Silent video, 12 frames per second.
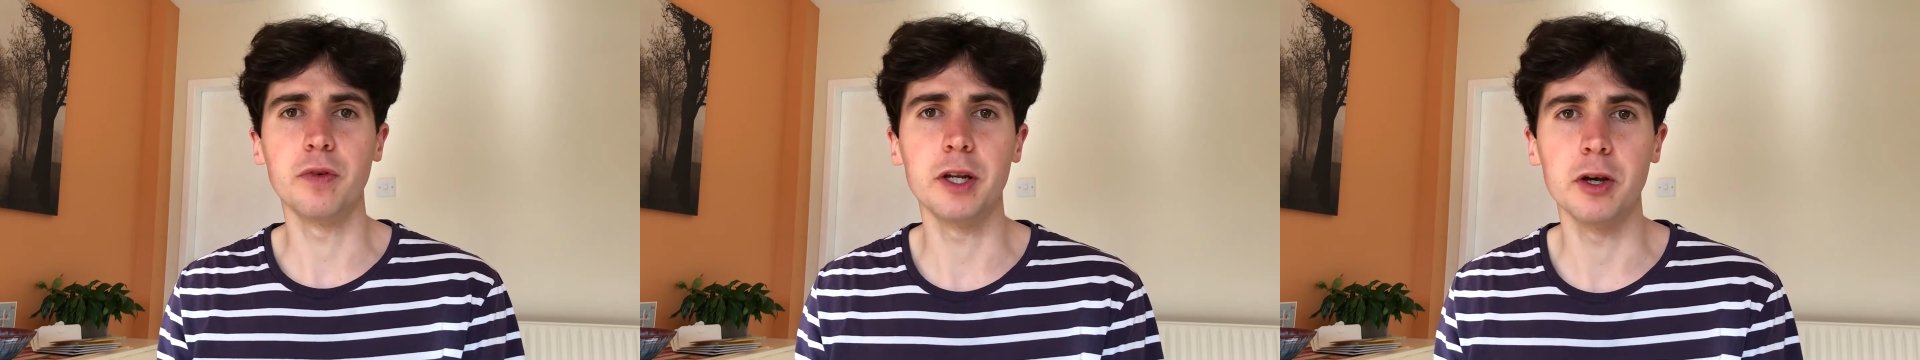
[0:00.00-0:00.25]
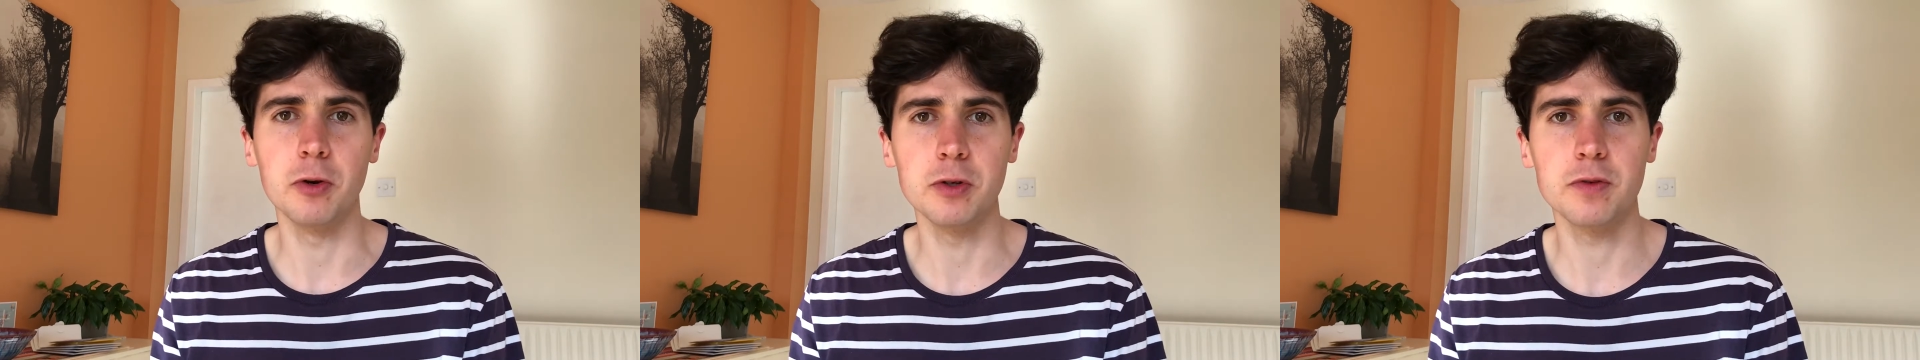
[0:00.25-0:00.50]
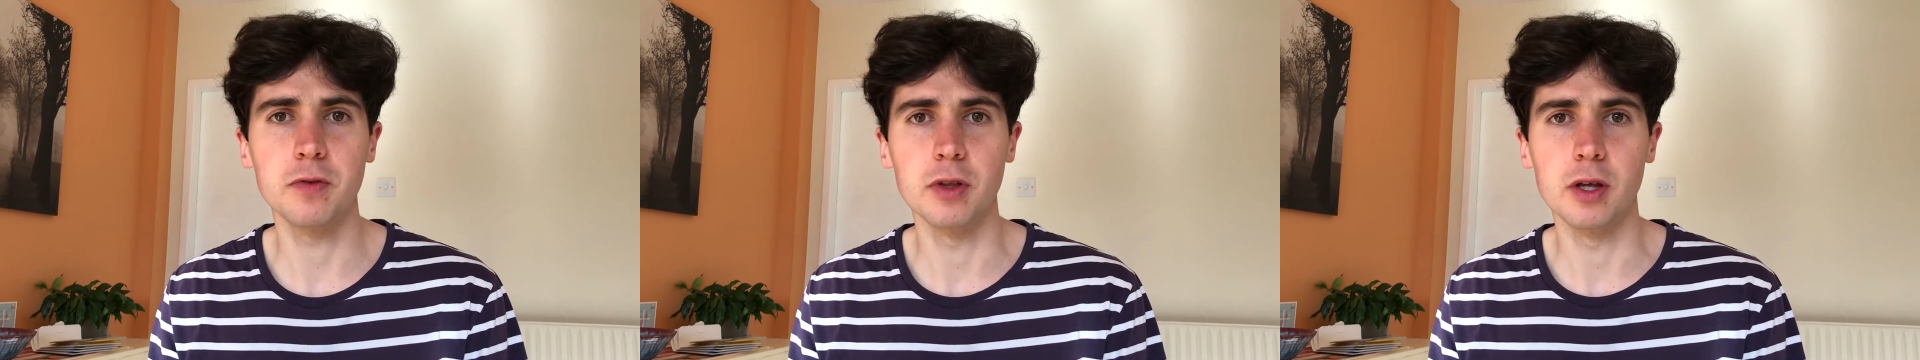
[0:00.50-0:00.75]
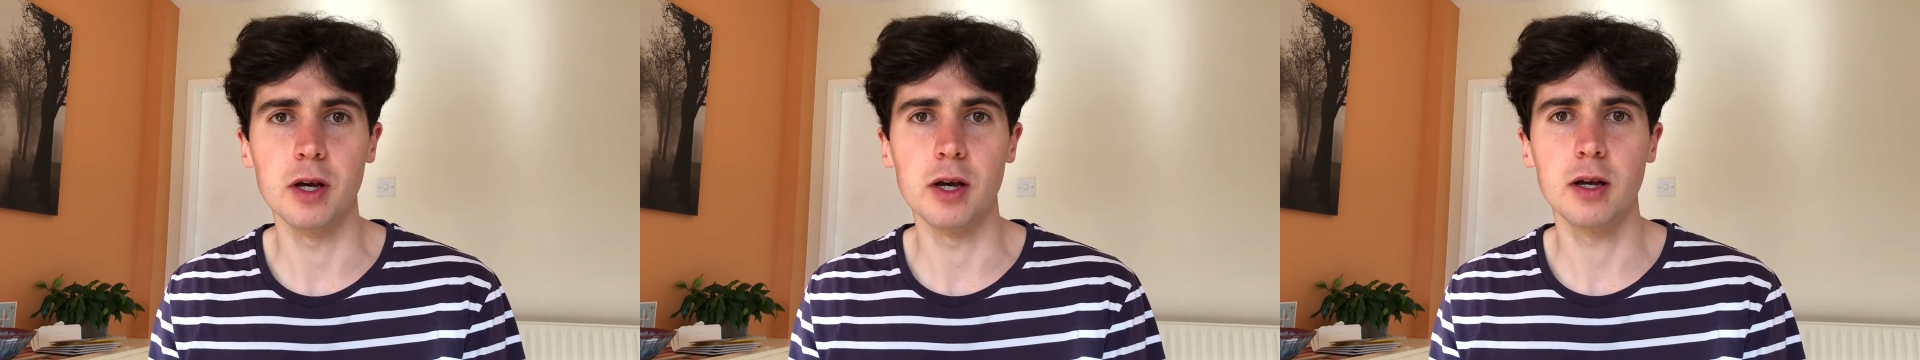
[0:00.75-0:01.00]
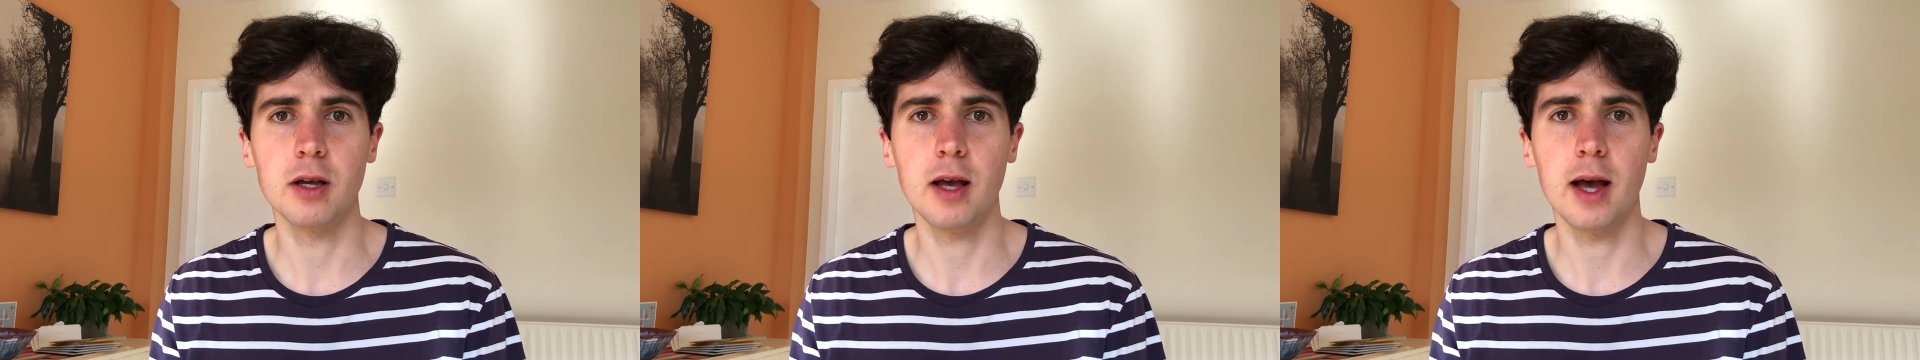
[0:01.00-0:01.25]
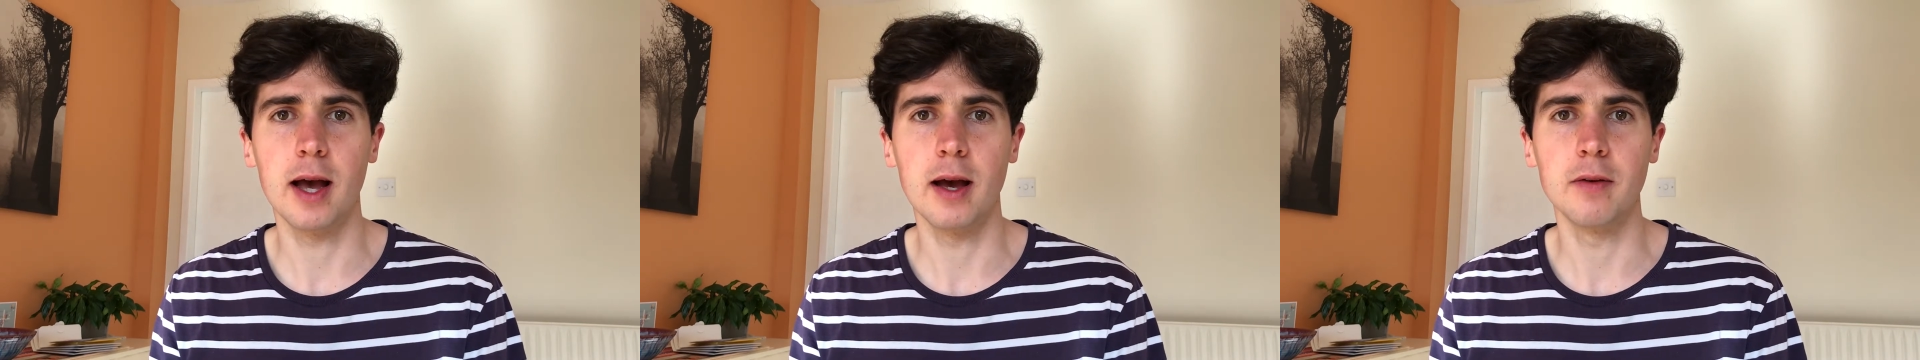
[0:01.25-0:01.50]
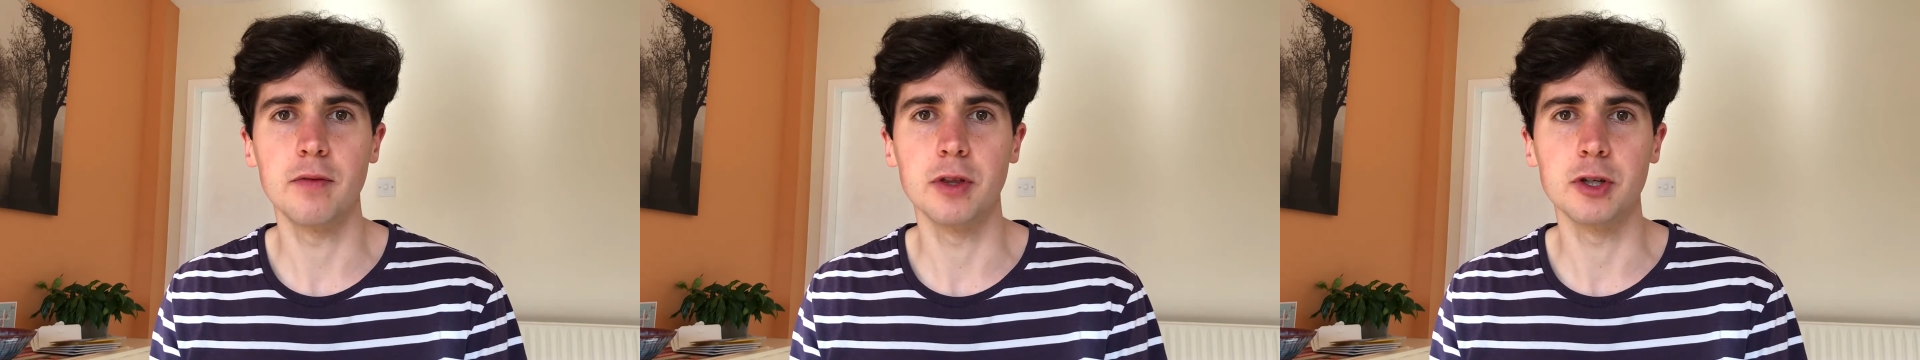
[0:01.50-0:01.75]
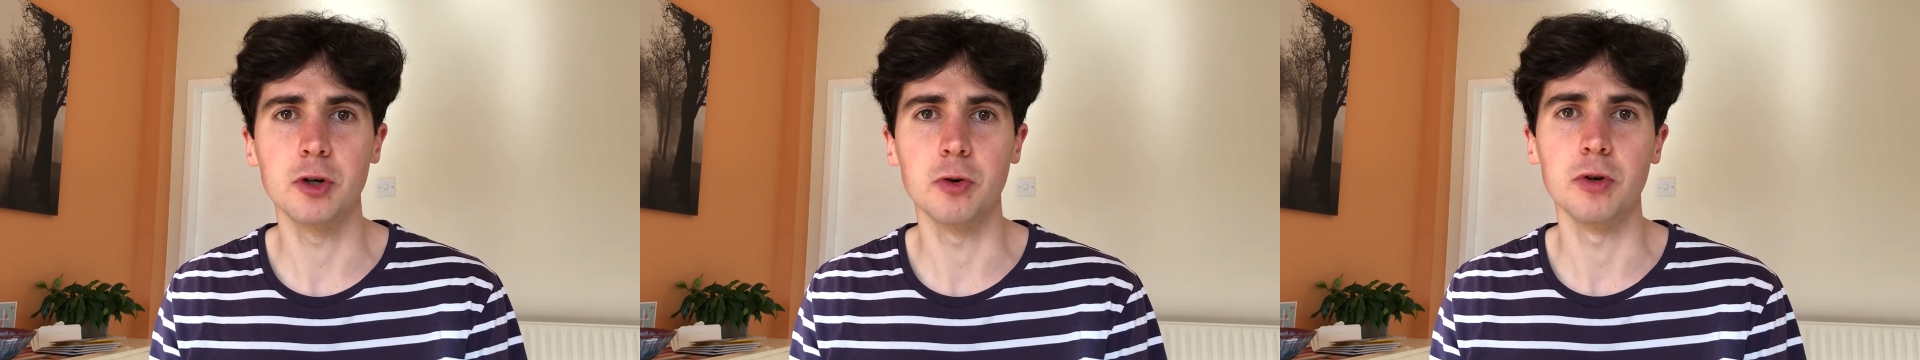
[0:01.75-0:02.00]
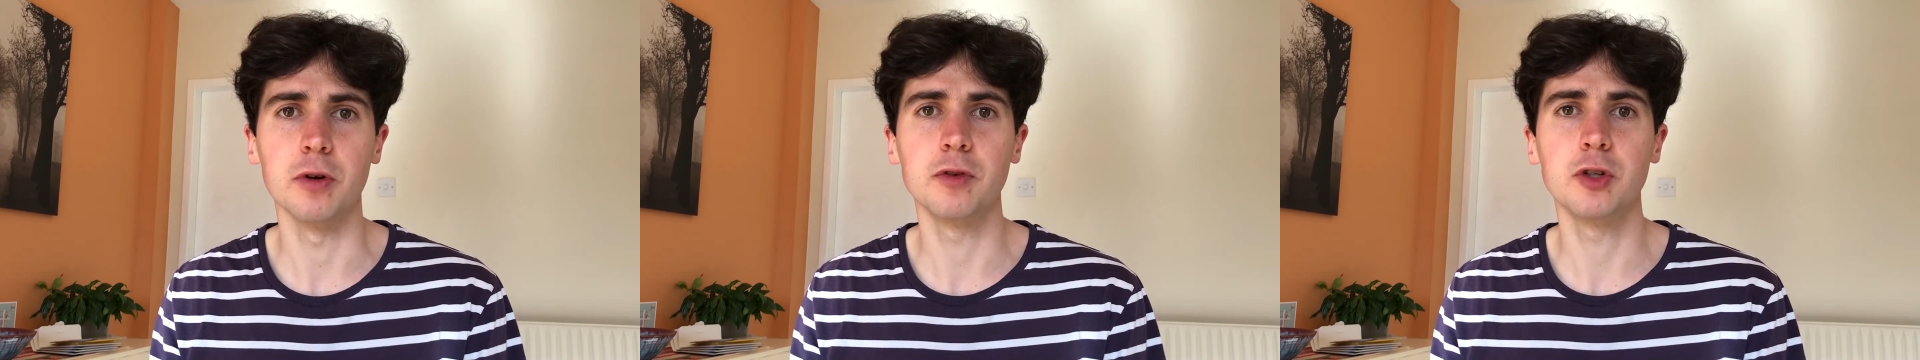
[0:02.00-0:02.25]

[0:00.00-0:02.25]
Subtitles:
videos for the children of